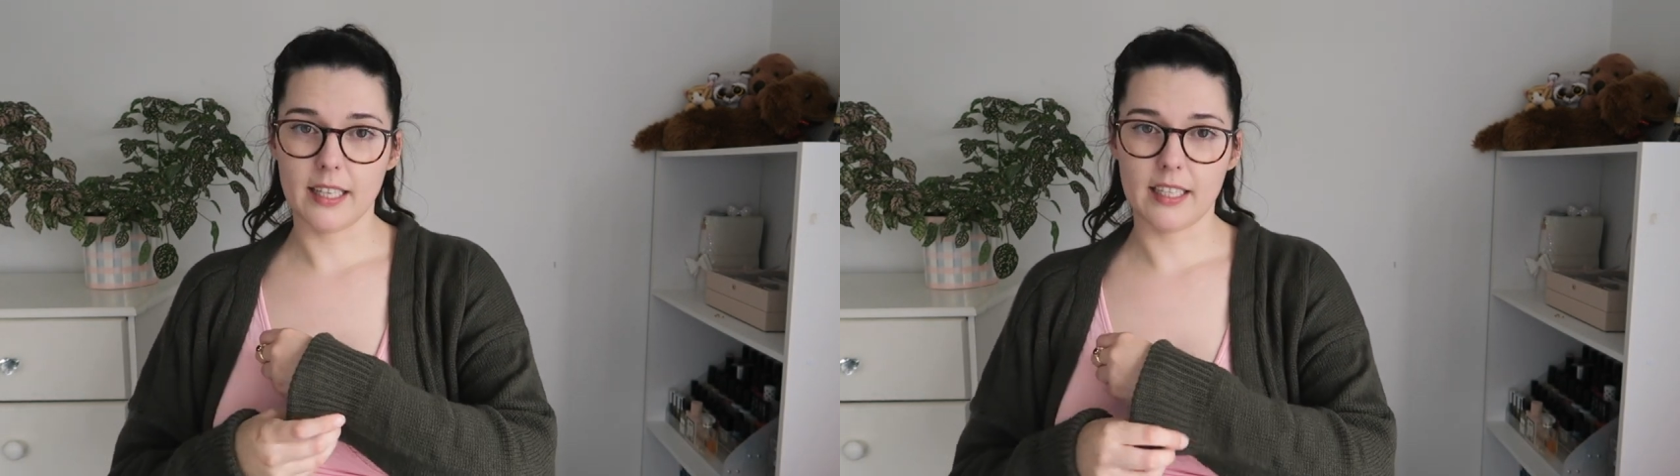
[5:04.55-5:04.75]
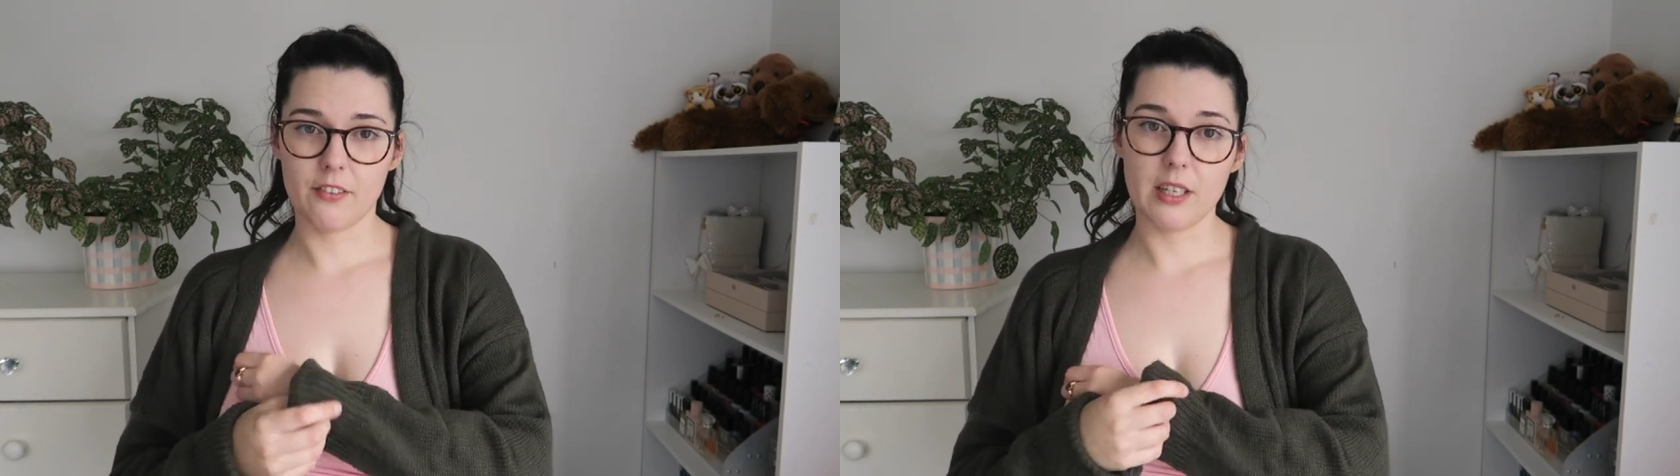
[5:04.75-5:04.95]

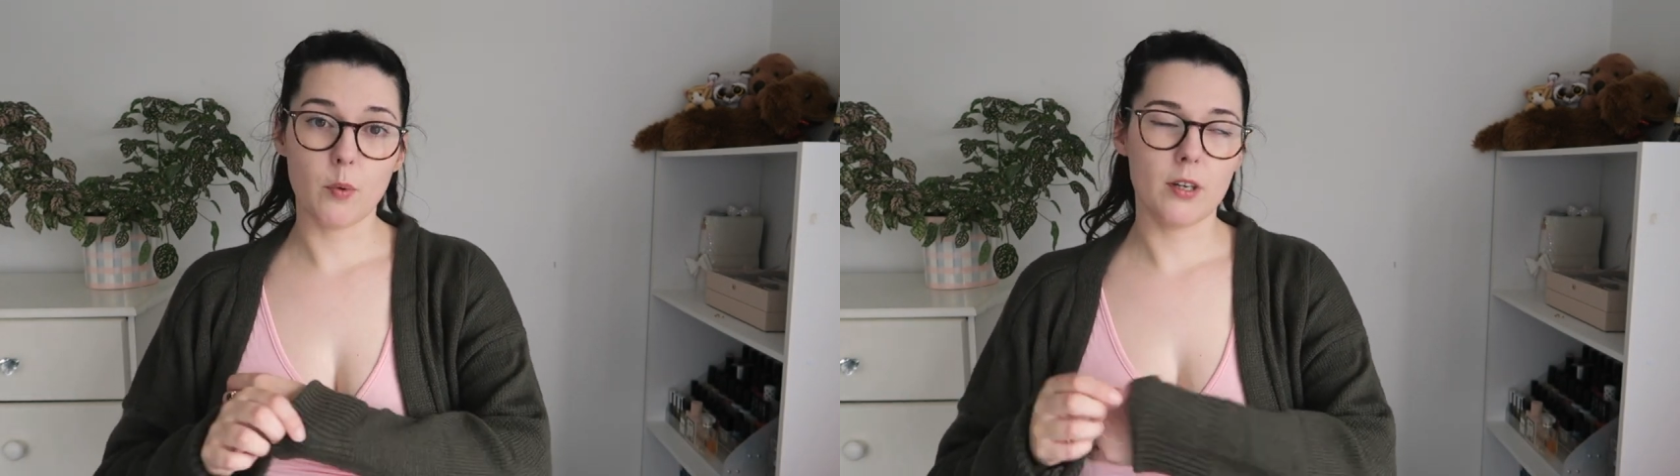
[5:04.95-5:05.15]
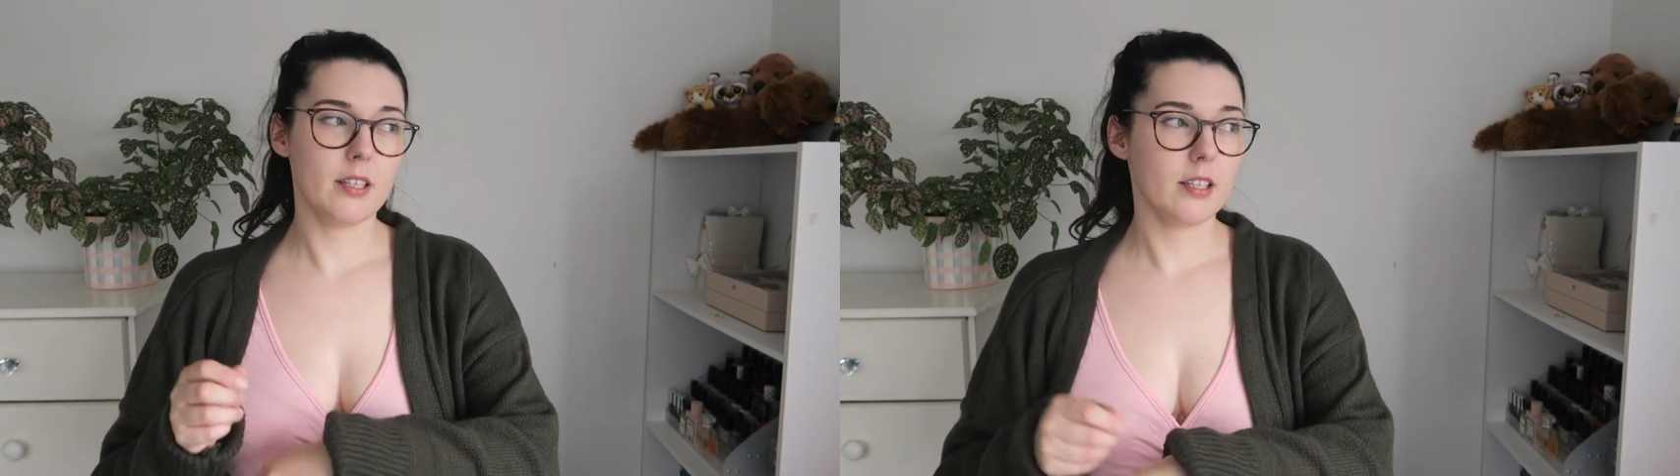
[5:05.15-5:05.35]
like I really
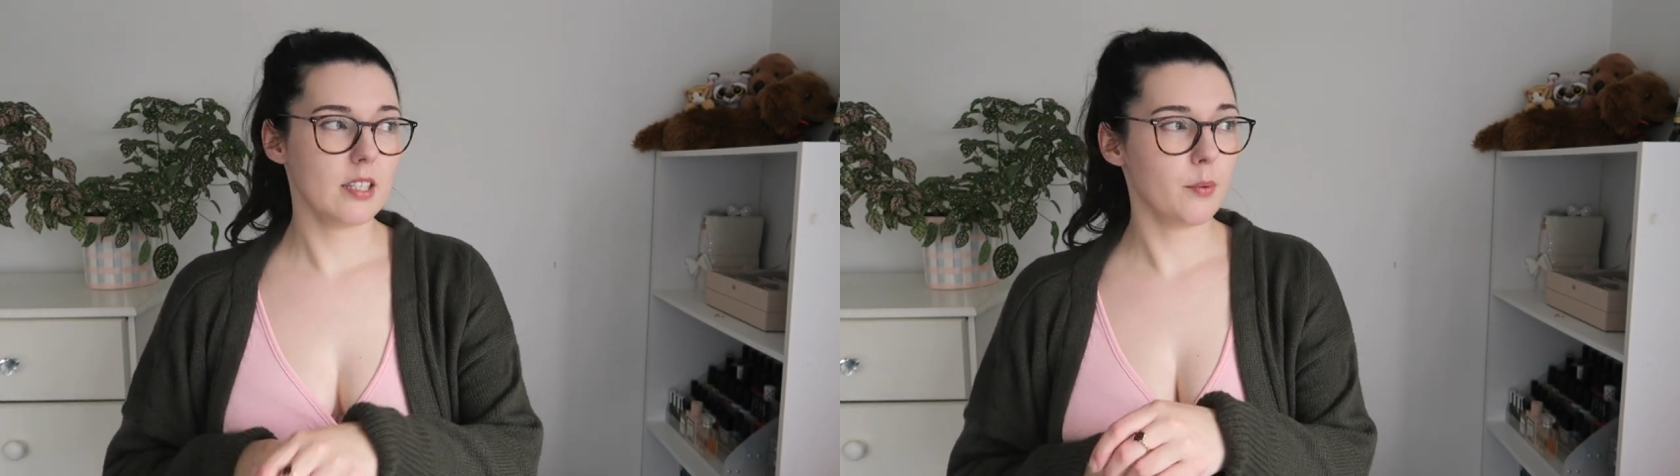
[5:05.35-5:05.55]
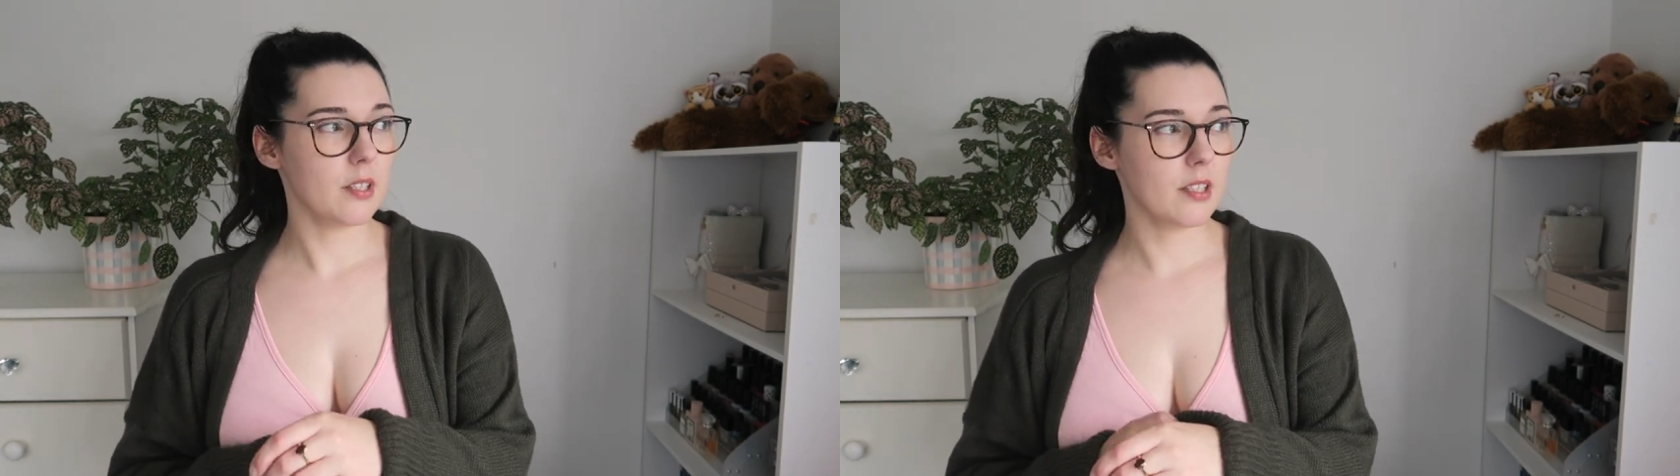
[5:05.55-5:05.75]
wanted it
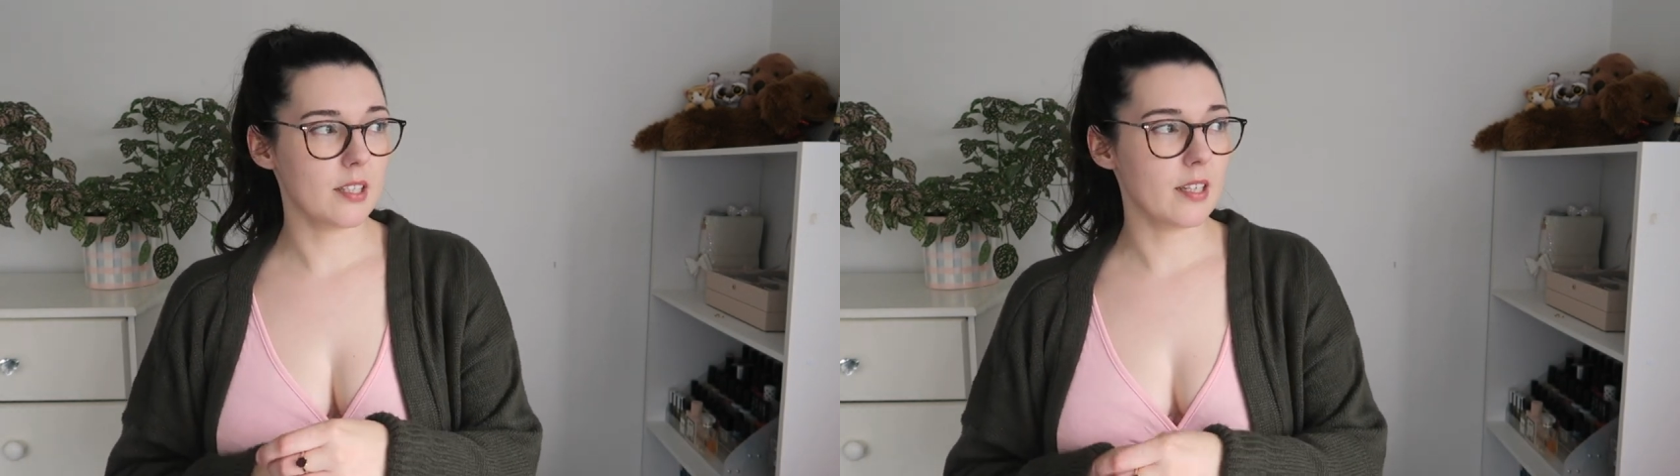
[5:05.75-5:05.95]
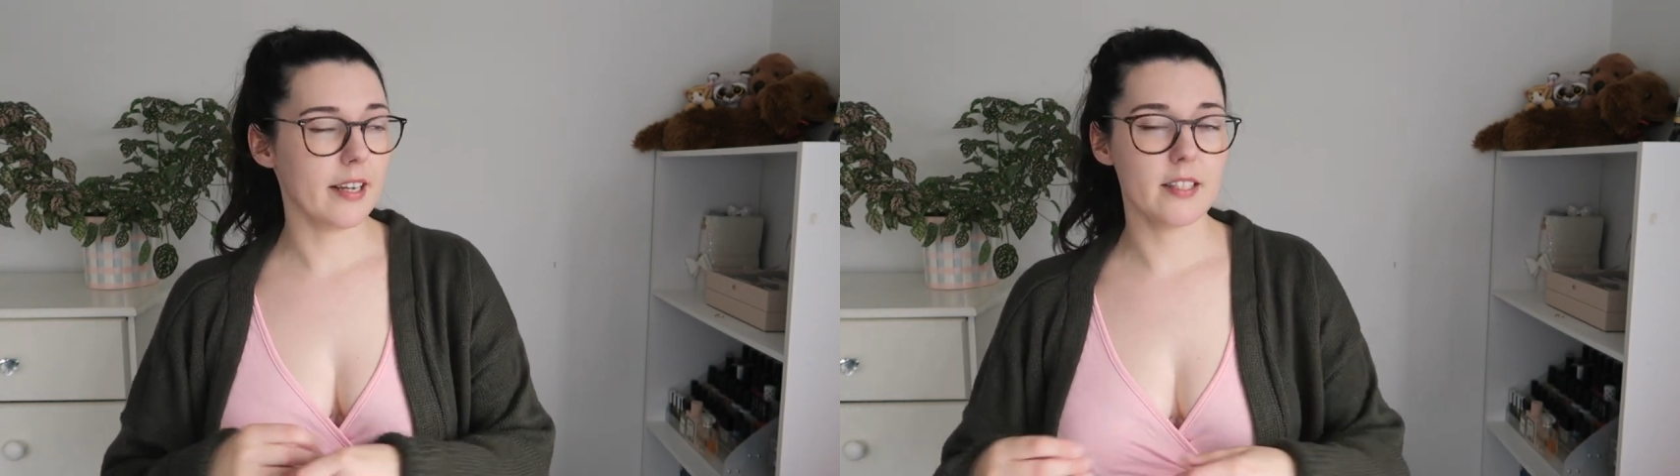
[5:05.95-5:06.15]
because it was
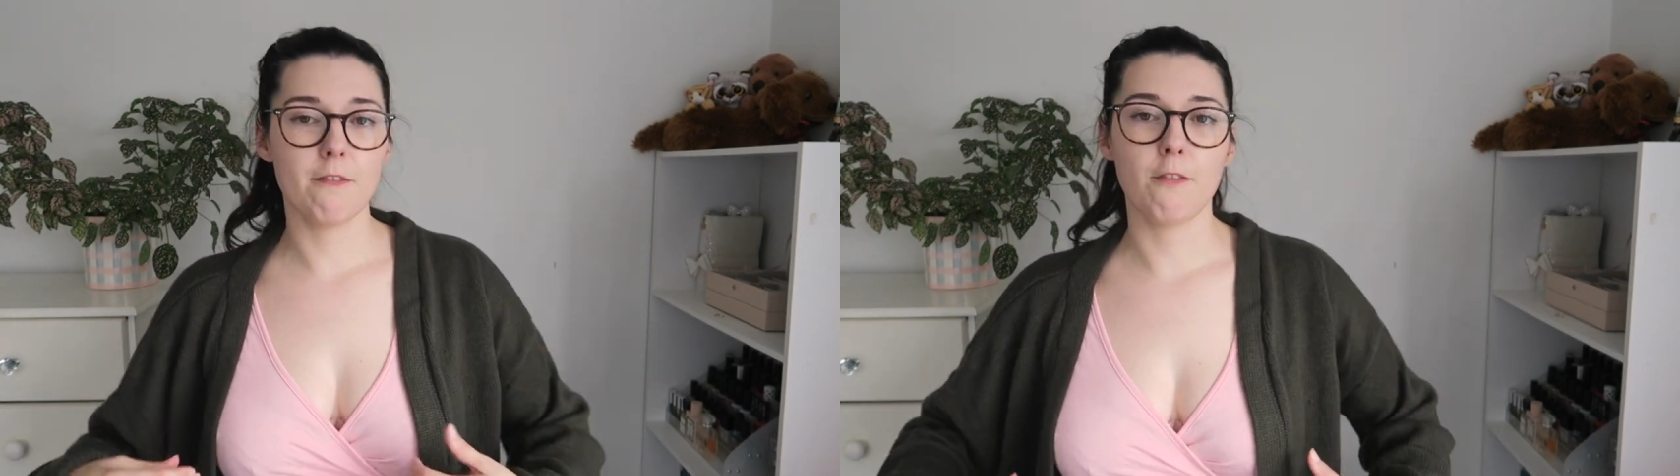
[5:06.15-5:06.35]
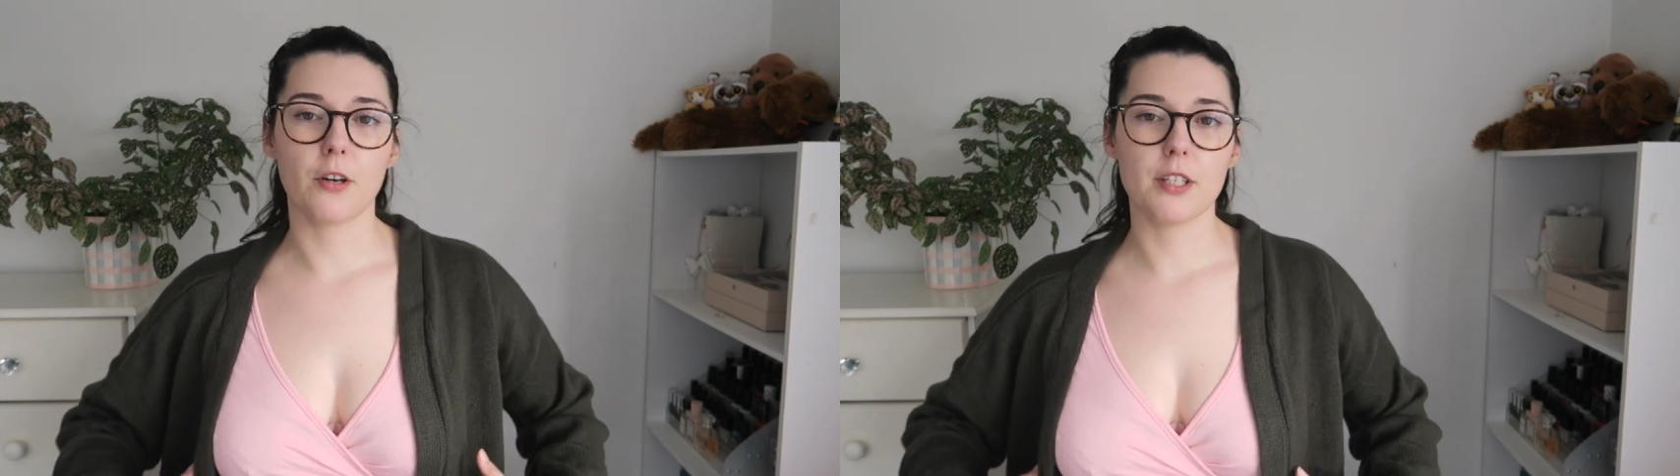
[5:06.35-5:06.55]
this nice
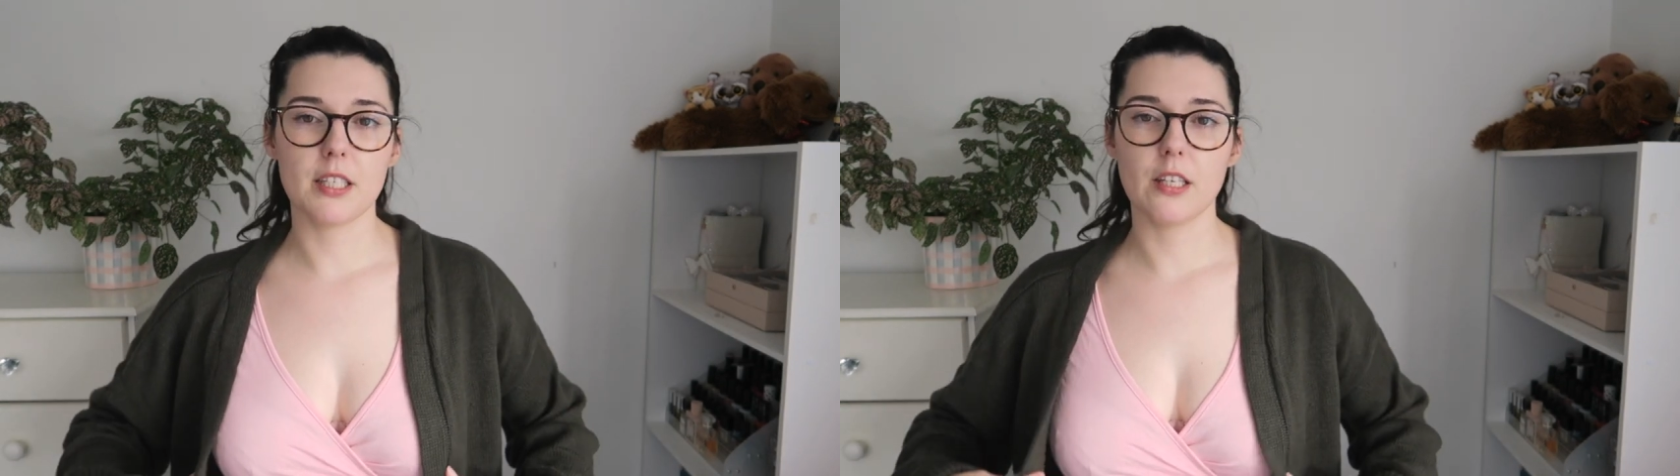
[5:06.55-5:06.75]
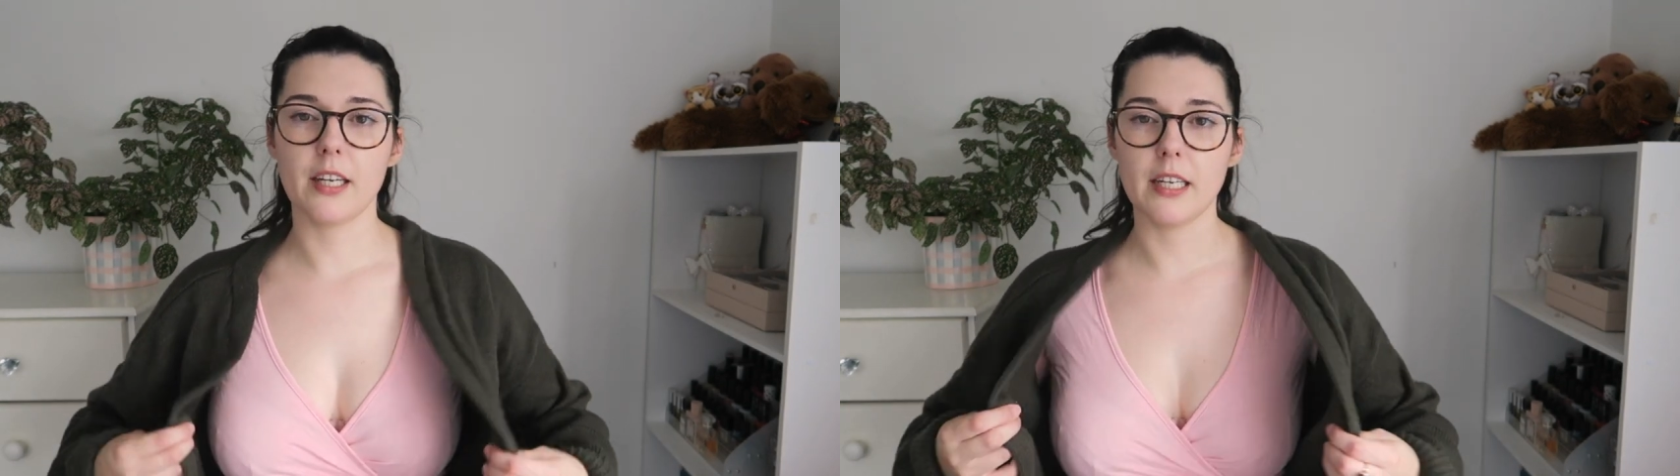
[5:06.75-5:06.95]

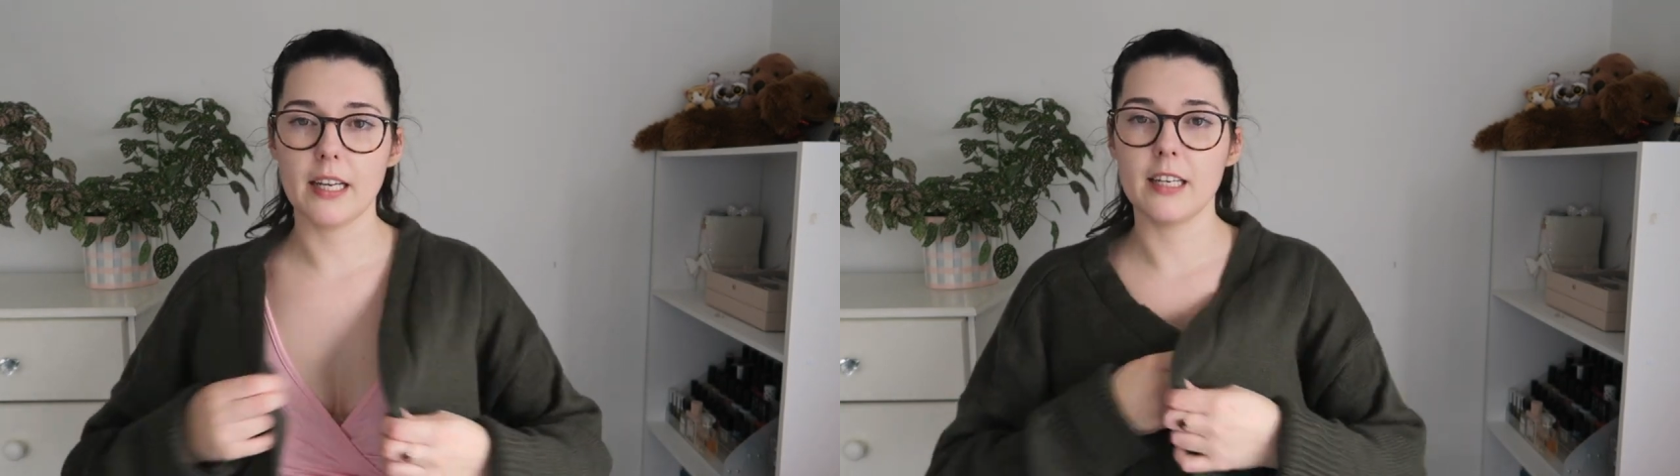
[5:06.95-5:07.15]
foresty green,